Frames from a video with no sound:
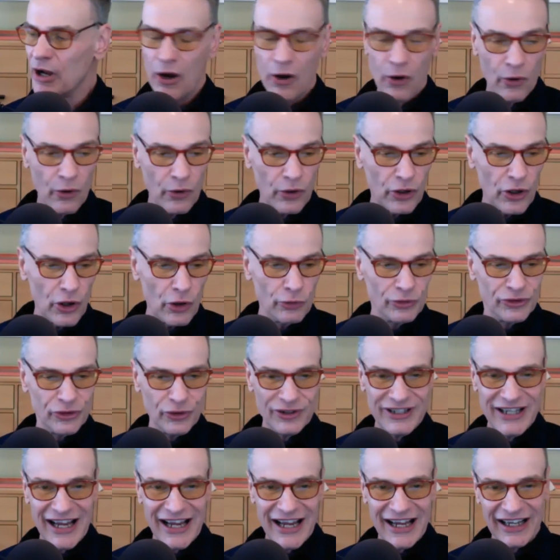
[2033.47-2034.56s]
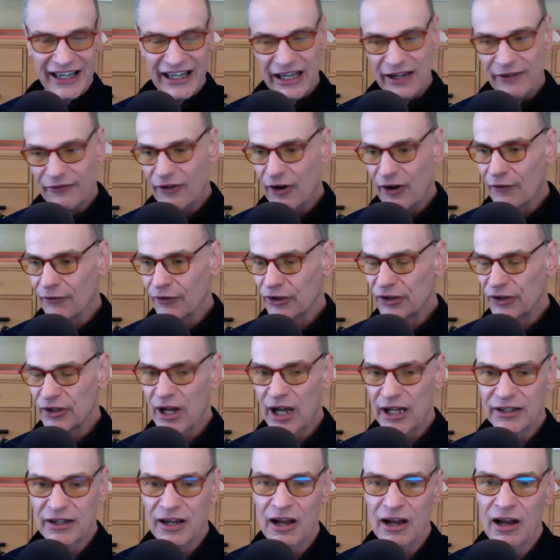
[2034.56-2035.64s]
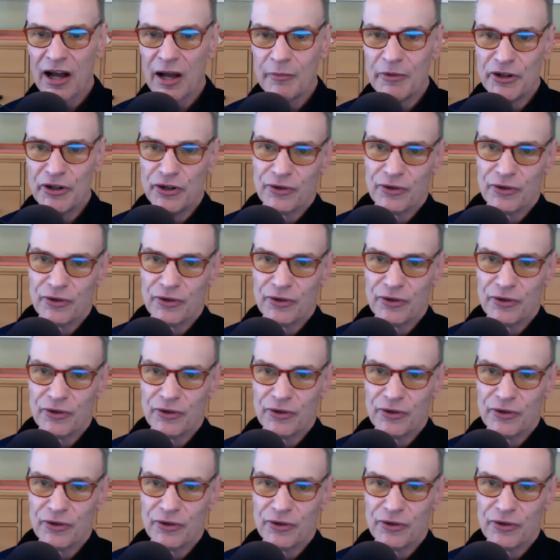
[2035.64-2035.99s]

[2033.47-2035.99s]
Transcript: or go to dailyevolver.com and